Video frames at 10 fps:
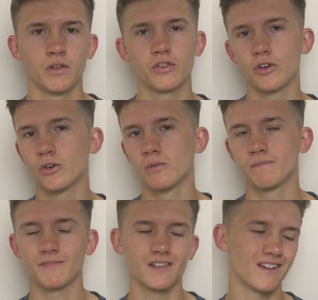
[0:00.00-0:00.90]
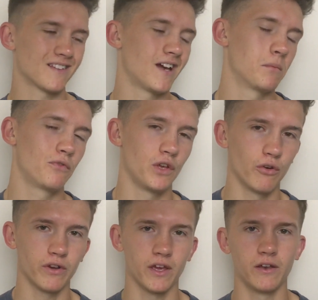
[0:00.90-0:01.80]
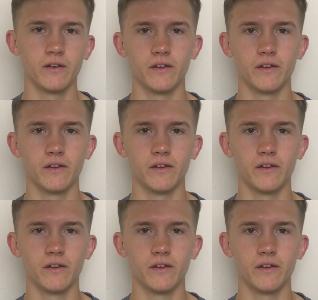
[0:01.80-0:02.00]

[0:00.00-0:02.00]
So, it's that time of year again,